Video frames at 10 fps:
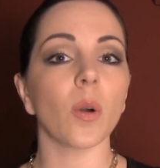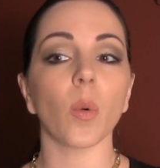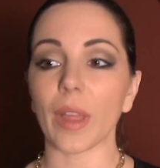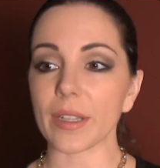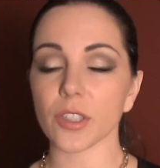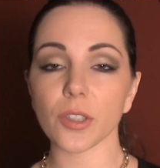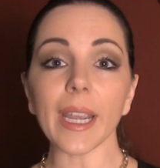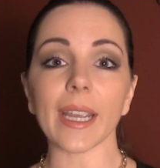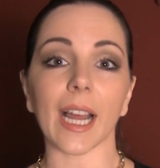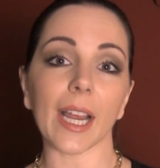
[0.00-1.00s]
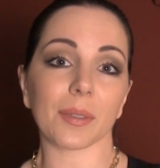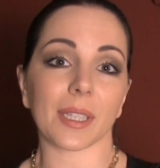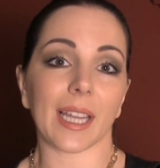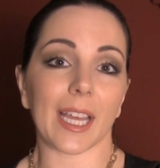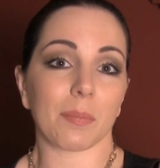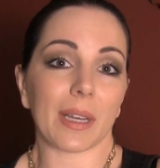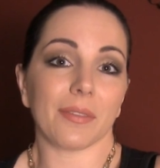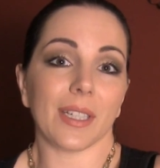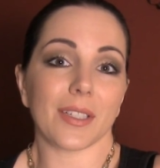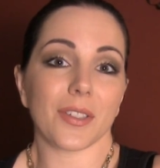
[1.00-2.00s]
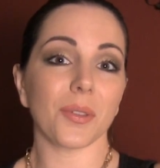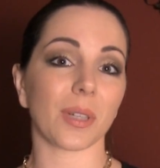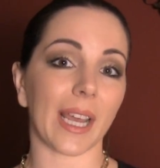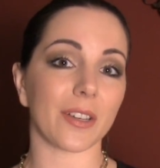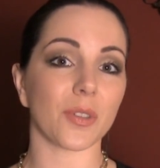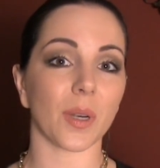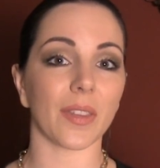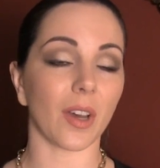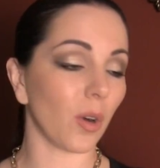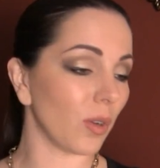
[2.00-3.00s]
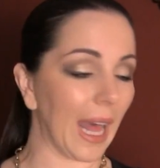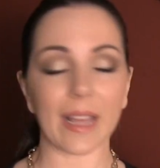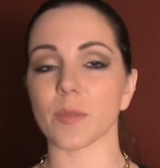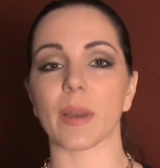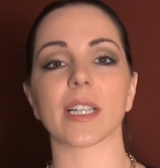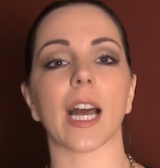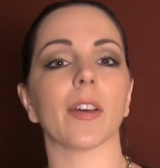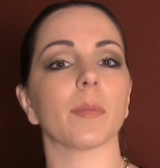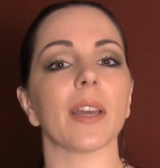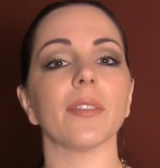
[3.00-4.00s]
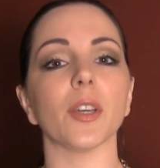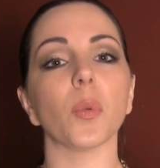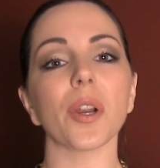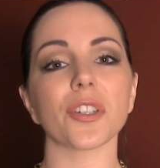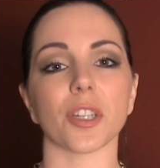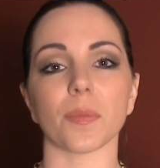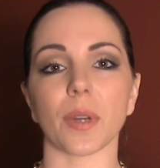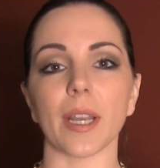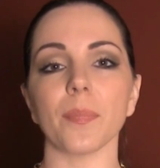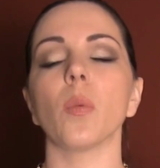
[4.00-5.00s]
Well, that's great. I really like my feet too, and I enjoy the whole aspect of having my feet worshipped, right?